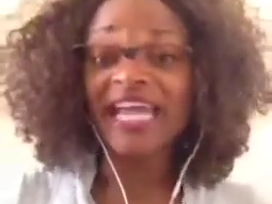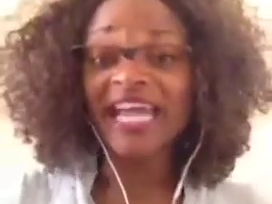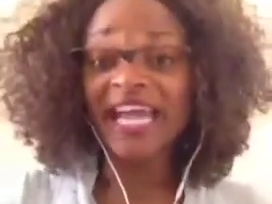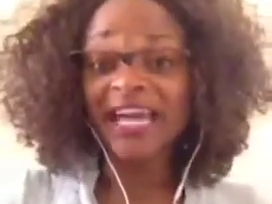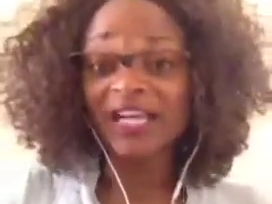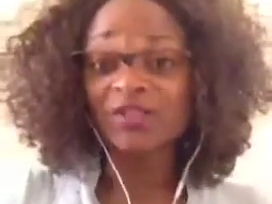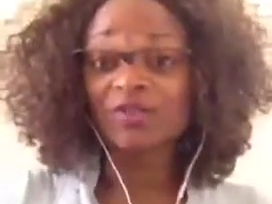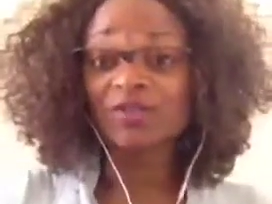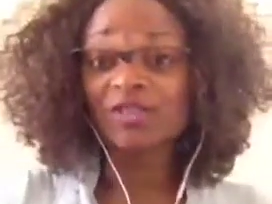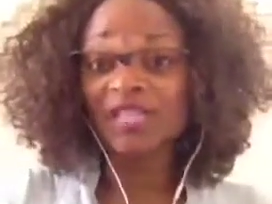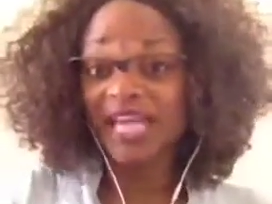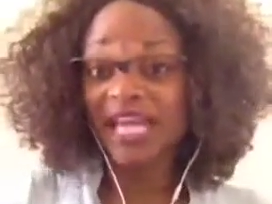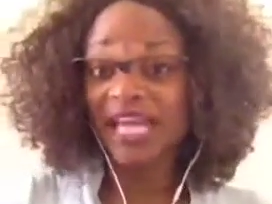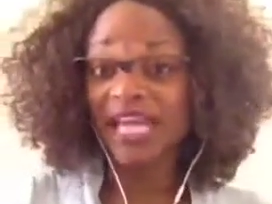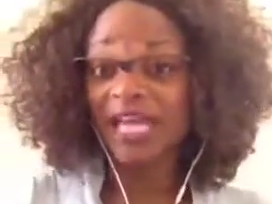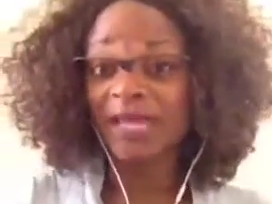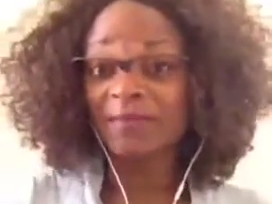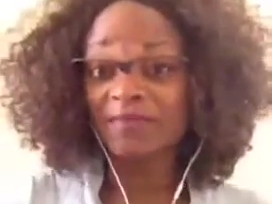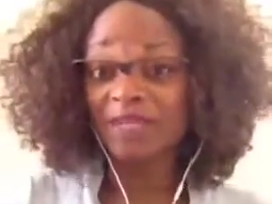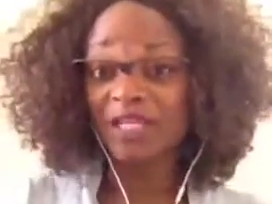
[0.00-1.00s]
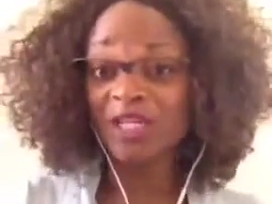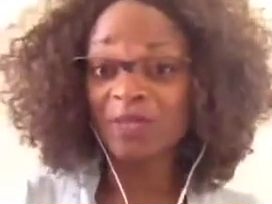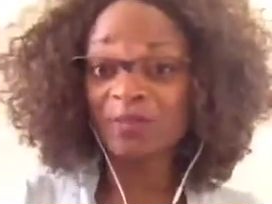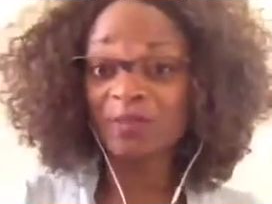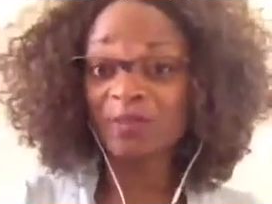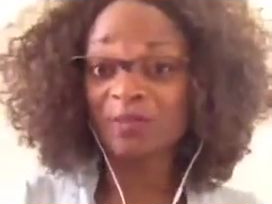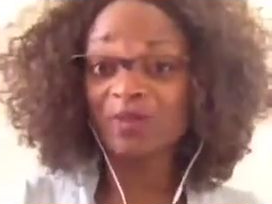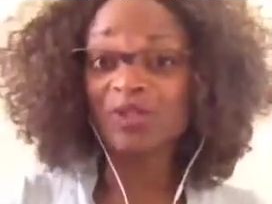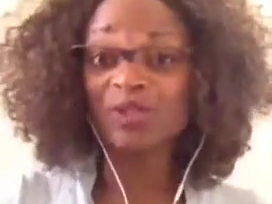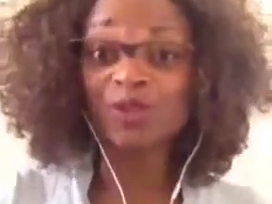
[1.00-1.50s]
actually had
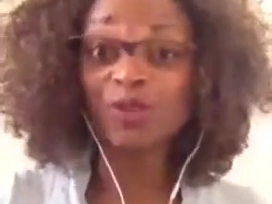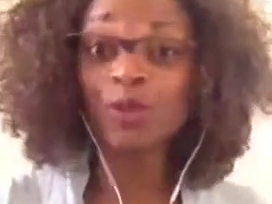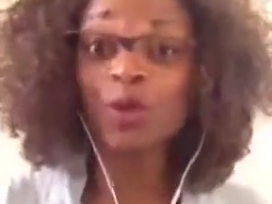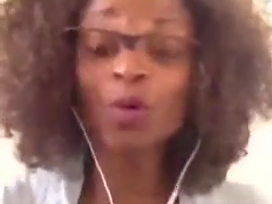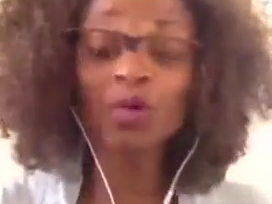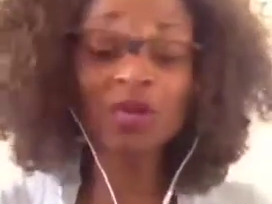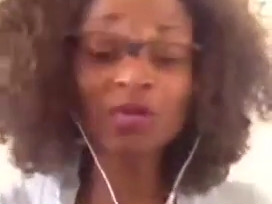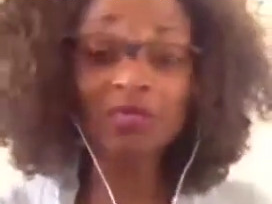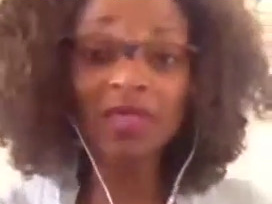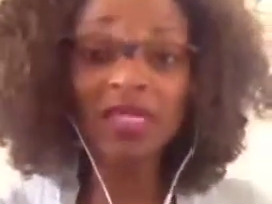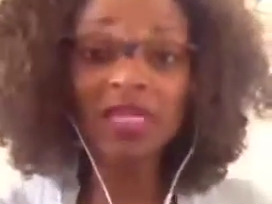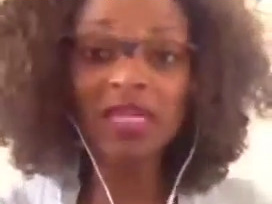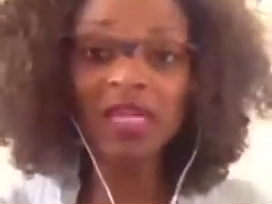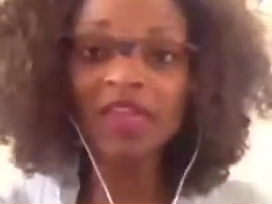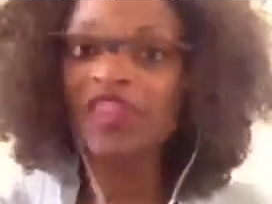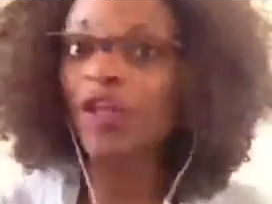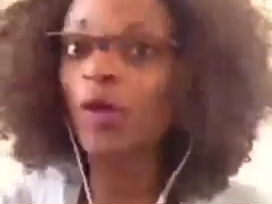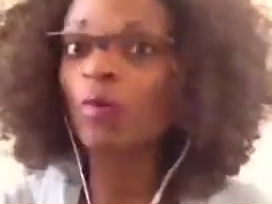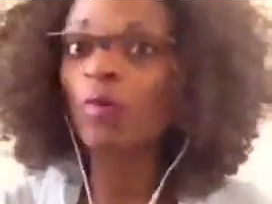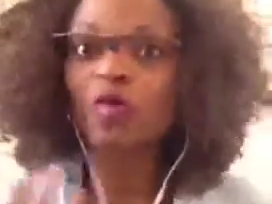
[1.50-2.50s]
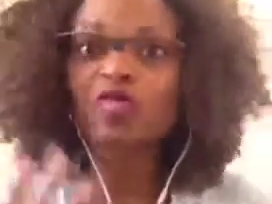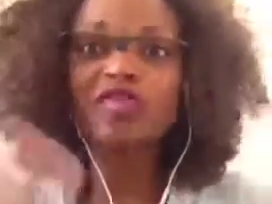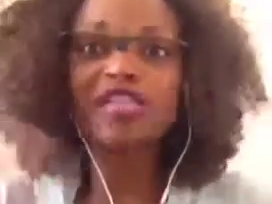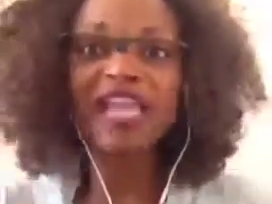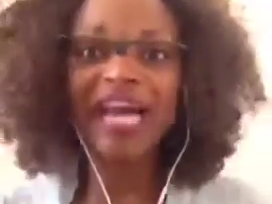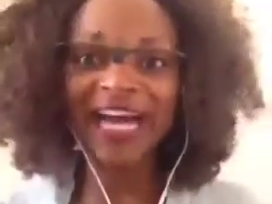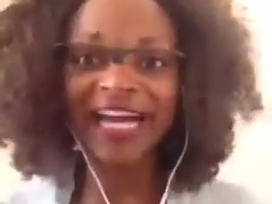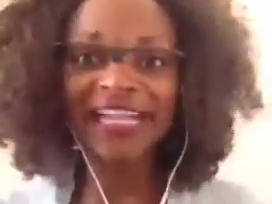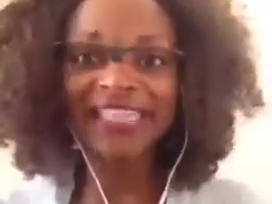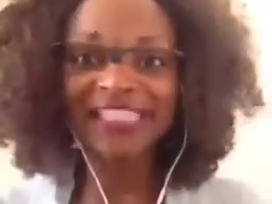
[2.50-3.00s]
people to tour with me that were
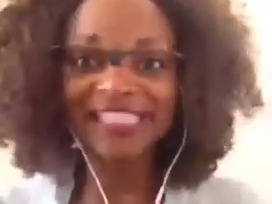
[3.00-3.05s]
not